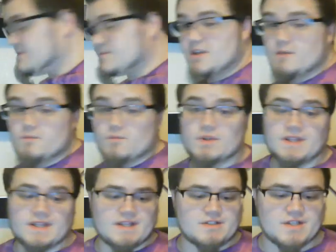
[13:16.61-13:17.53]
I'm sorry, I'm
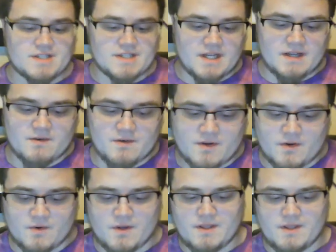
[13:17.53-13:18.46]
really congested. I don't
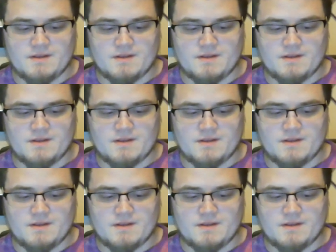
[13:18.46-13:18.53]
know